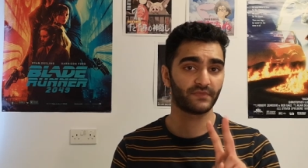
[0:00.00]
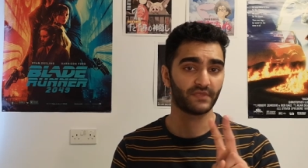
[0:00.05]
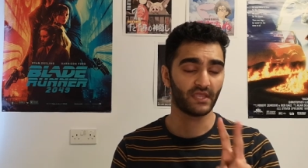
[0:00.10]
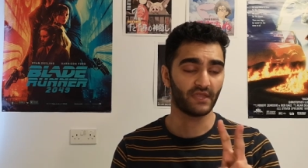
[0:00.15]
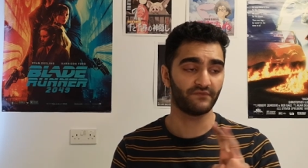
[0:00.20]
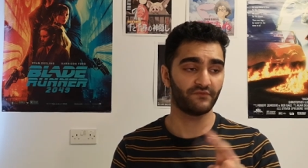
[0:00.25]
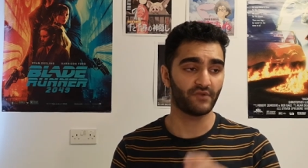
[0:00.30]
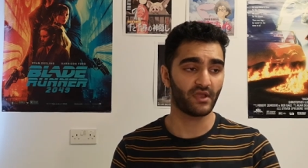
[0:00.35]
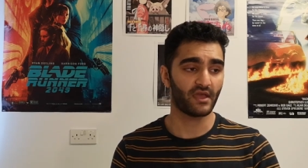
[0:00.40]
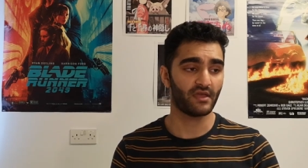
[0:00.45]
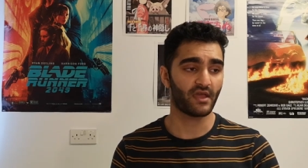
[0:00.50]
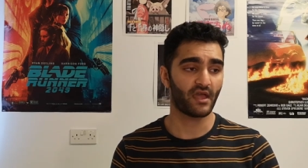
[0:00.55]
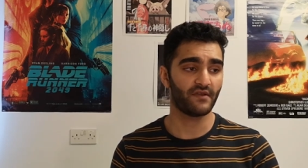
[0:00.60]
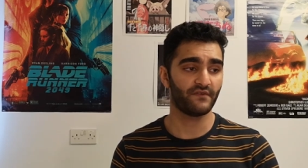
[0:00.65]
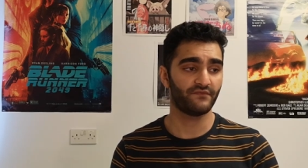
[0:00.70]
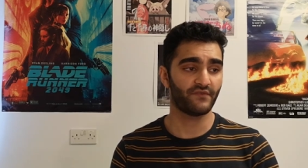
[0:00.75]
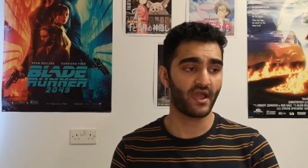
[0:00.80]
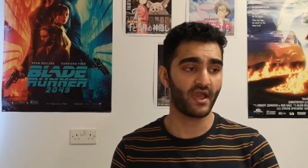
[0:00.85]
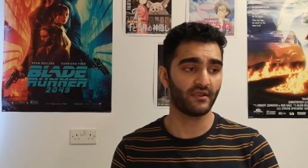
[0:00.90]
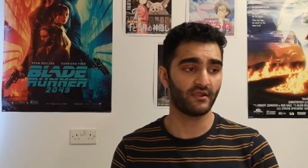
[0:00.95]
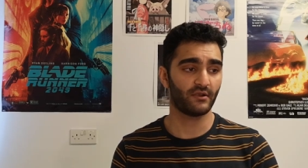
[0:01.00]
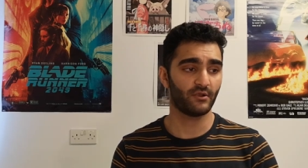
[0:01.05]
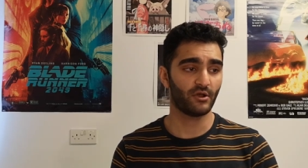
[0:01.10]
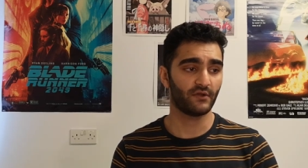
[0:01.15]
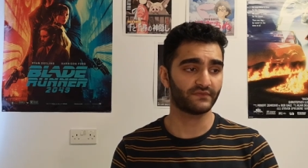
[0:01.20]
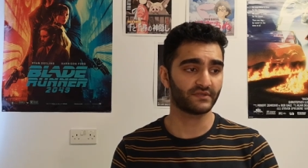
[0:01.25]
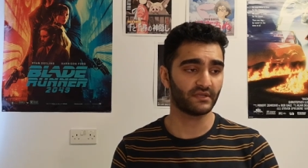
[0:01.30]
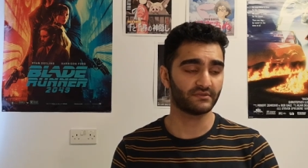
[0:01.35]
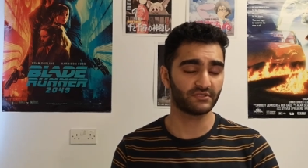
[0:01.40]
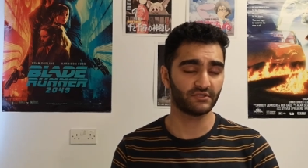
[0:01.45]
I've had, I've had a
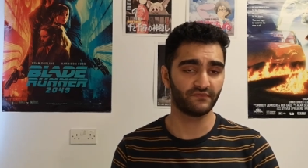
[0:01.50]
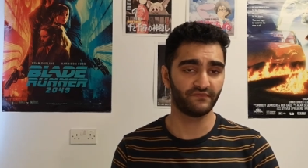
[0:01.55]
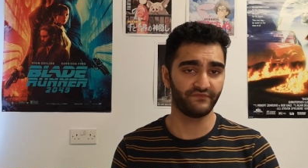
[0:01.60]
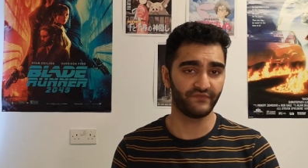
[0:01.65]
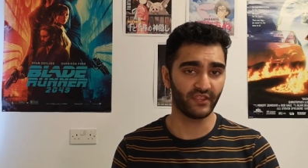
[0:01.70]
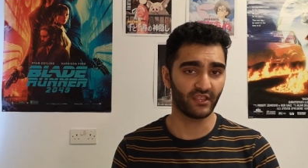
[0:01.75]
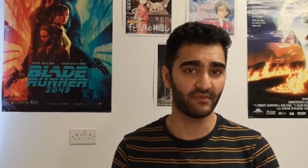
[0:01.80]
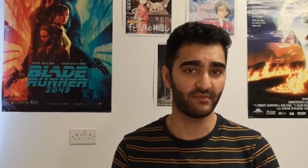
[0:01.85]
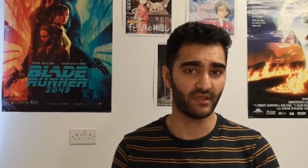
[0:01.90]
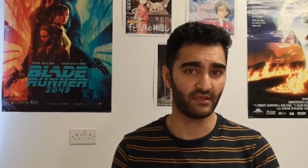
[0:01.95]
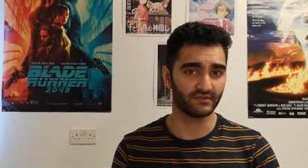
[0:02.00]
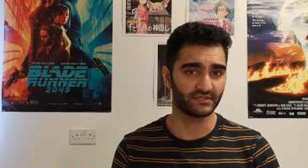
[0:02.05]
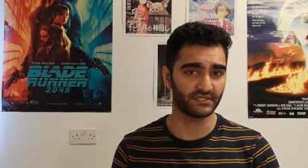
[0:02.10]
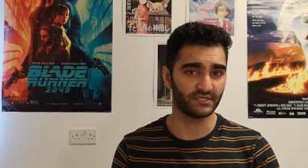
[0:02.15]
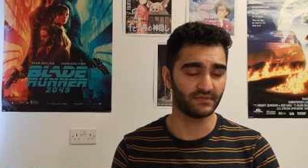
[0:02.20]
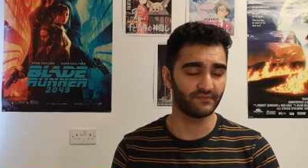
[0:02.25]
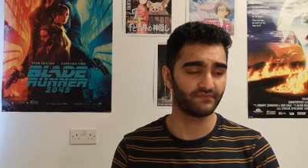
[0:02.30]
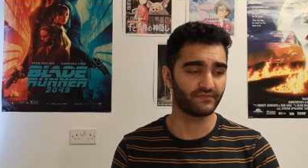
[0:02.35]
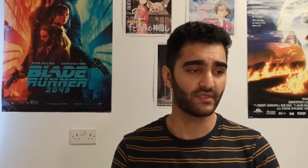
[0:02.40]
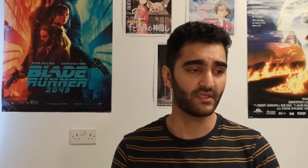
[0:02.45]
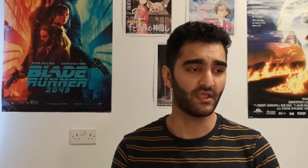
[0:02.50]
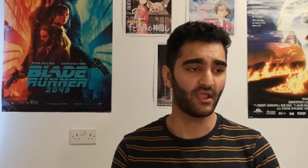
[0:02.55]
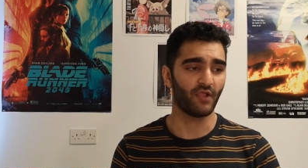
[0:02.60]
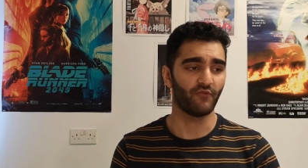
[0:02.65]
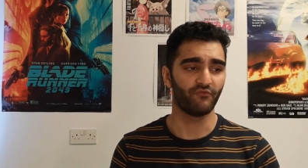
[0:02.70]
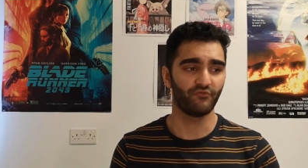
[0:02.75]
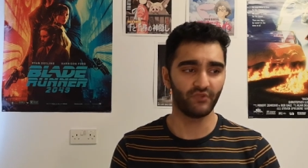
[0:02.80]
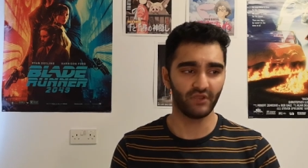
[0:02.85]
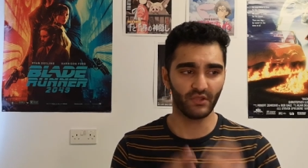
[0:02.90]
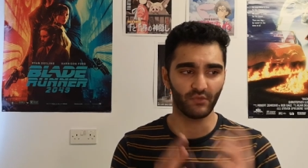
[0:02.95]
lot of time to think about it. I
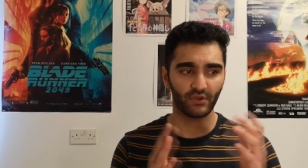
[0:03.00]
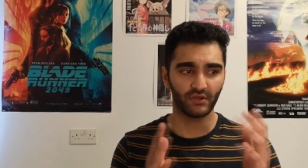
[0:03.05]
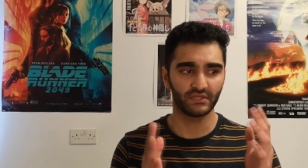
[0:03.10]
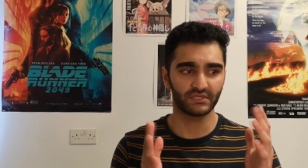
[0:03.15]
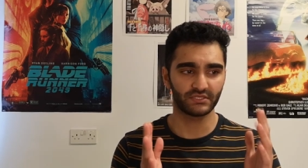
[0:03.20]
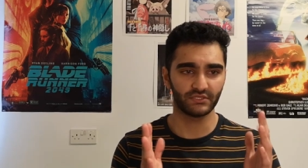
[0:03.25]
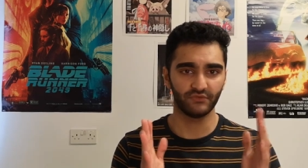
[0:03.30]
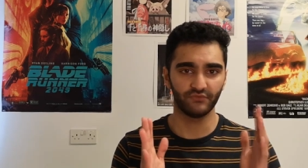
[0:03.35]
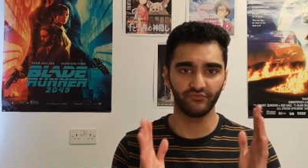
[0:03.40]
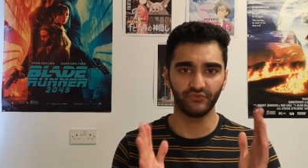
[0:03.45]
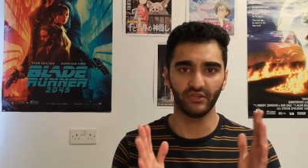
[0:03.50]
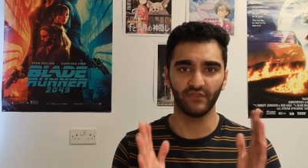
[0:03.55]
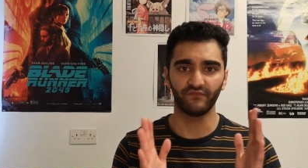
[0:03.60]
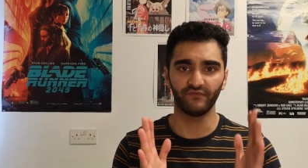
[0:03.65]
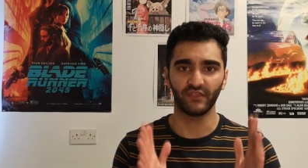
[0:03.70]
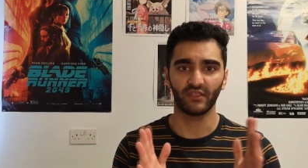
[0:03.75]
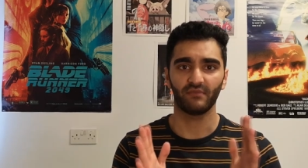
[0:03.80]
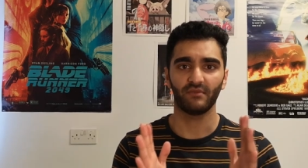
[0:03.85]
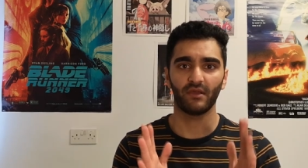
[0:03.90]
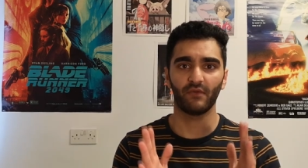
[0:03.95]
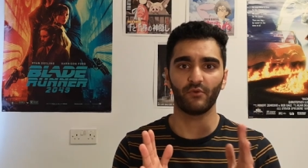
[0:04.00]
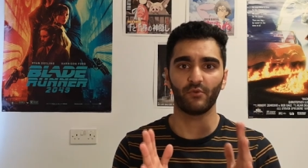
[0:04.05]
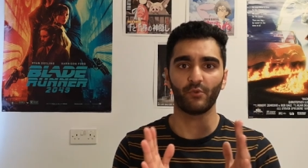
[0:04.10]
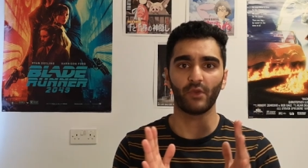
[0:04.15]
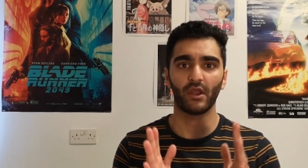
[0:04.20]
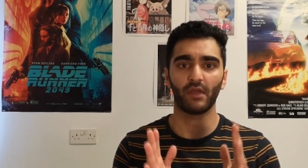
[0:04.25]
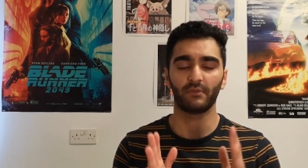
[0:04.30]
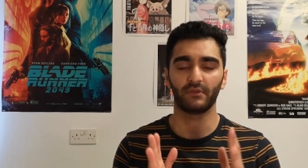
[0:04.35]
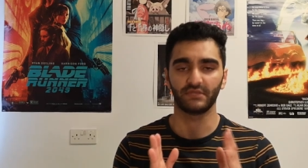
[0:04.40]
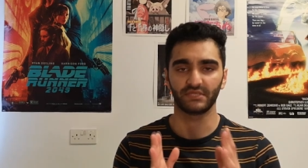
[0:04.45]
really wanted to really think about
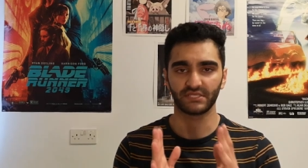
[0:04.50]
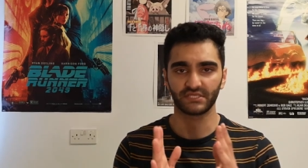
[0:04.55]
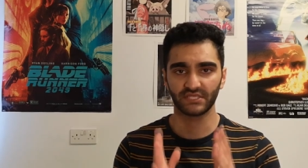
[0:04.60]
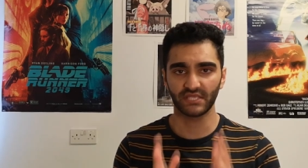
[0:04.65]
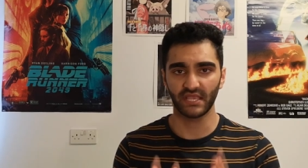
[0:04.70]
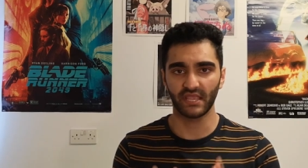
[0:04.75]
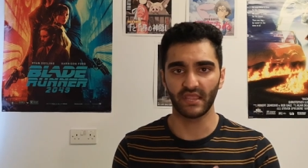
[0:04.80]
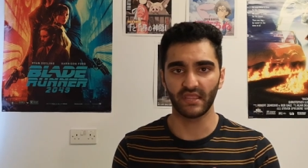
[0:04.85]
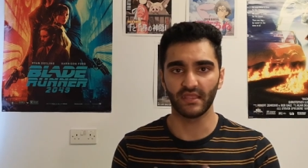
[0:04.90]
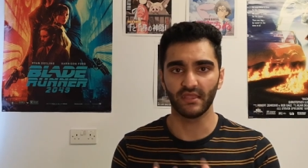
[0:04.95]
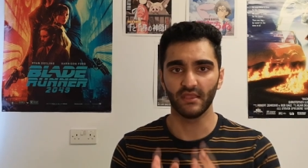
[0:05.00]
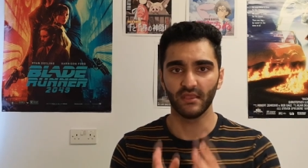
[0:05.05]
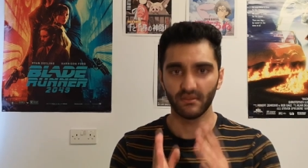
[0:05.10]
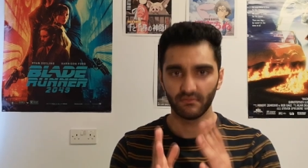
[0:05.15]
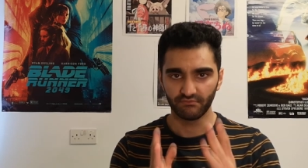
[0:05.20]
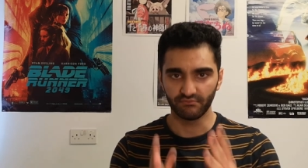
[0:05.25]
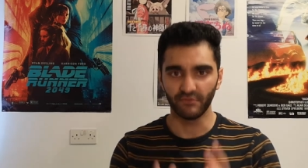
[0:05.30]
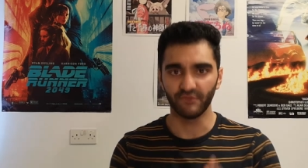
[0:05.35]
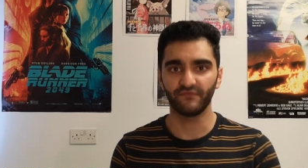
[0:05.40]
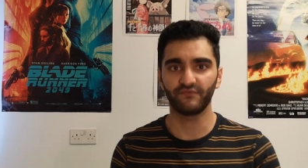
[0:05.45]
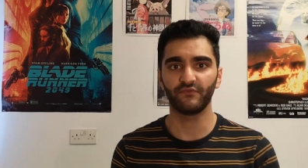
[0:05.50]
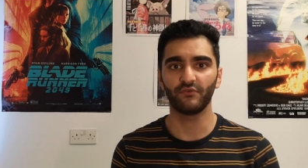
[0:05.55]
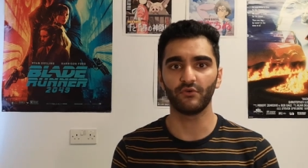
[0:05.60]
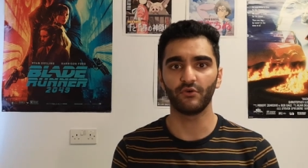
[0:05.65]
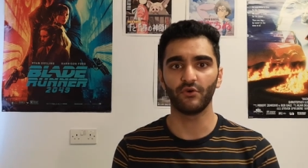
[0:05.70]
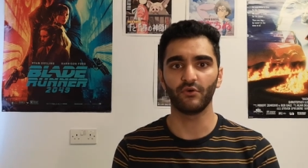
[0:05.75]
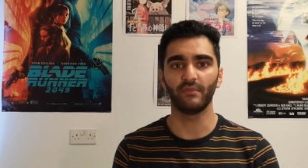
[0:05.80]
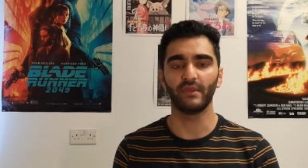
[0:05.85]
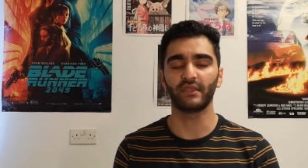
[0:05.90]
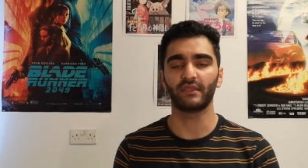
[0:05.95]
what I want to say
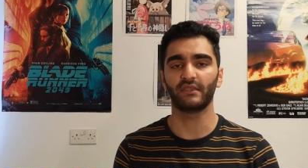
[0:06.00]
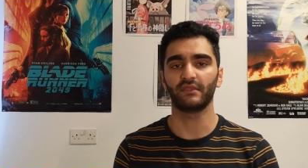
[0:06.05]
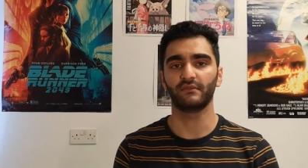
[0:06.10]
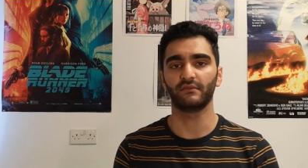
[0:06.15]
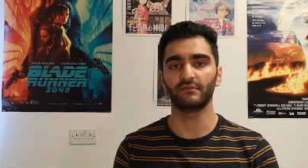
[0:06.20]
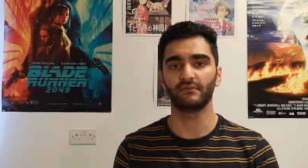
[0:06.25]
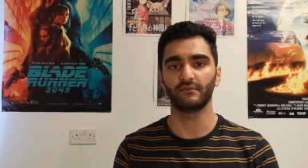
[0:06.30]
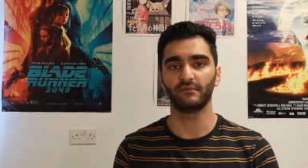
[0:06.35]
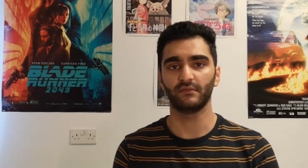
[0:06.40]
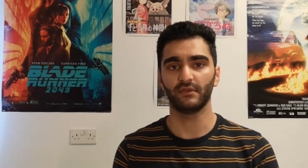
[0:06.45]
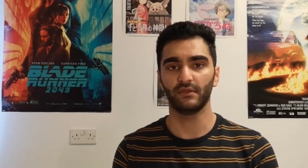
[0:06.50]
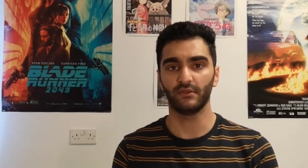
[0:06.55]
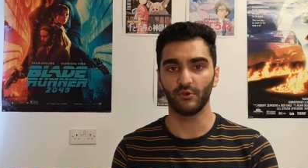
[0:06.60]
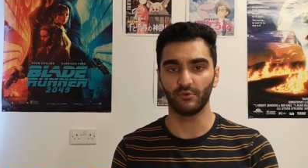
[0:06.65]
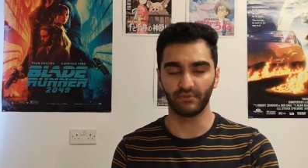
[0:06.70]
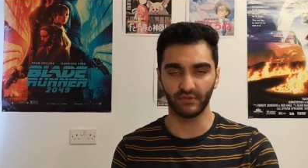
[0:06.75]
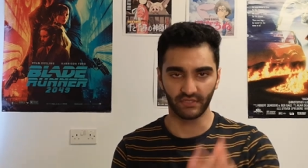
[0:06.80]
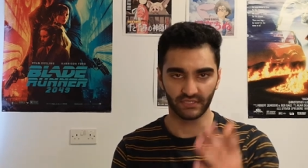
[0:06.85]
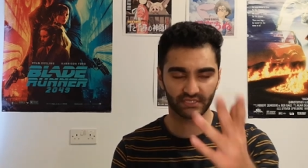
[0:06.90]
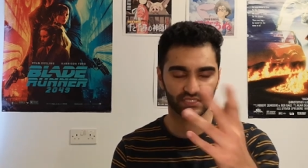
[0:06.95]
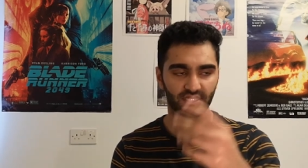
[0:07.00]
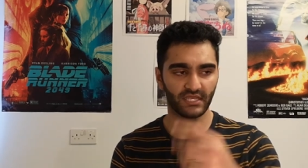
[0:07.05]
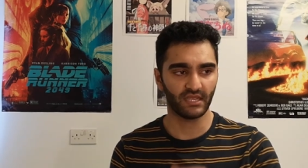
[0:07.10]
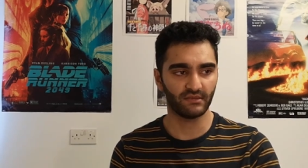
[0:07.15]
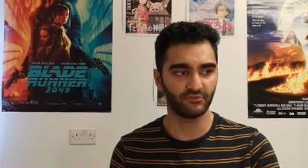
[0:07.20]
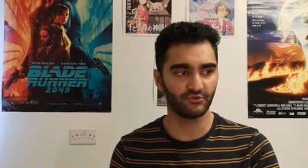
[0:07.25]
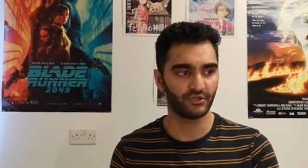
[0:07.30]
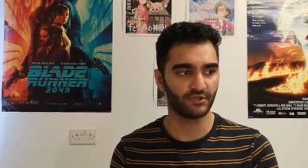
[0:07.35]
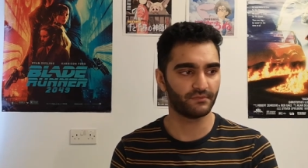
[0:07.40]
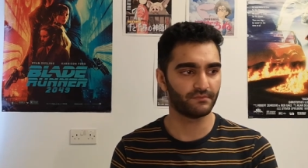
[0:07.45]
before making and opening this
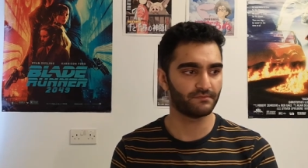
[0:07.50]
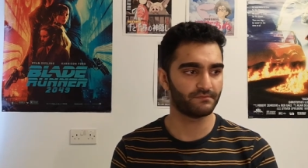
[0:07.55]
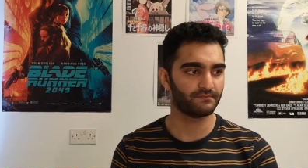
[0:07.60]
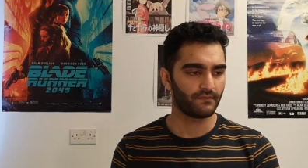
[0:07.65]
camera.